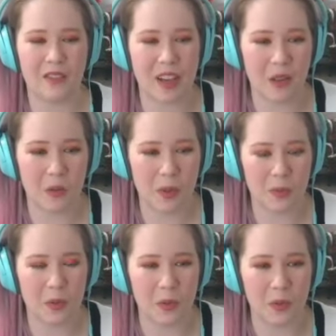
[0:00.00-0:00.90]
fellow
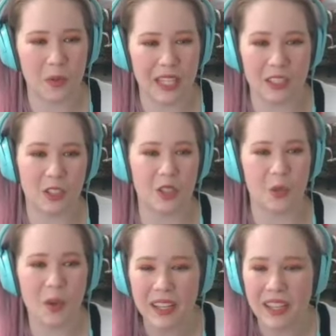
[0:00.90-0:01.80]
people who
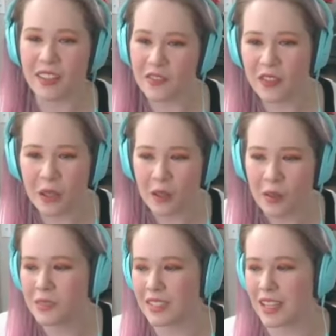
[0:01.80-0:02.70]
enjoy
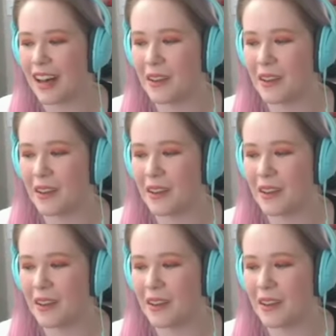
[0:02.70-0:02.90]
films